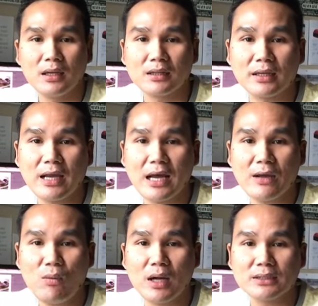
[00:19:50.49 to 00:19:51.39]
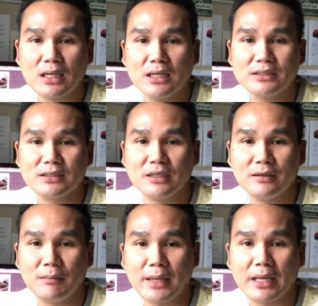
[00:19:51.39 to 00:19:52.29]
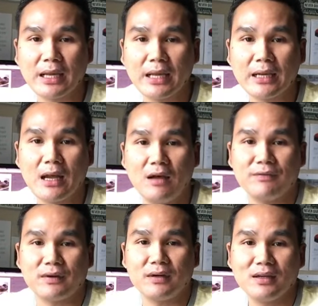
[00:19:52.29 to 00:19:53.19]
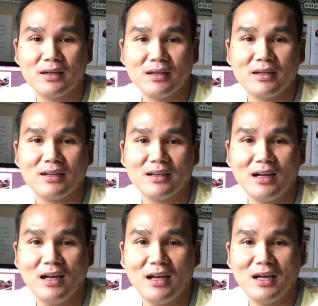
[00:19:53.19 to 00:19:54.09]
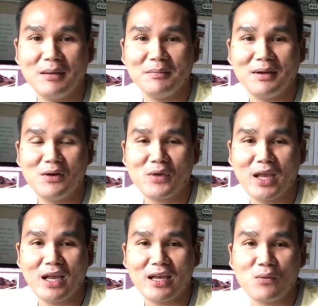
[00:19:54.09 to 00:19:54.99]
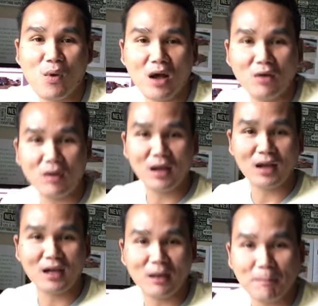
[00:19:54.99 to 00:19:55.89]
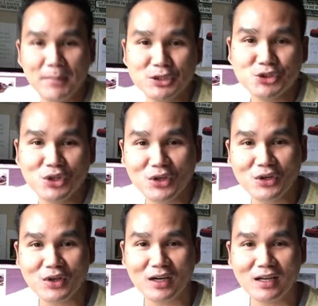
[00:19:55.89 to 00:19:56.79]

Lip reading: The guy wants us to make an offer. Okay, well, Mr.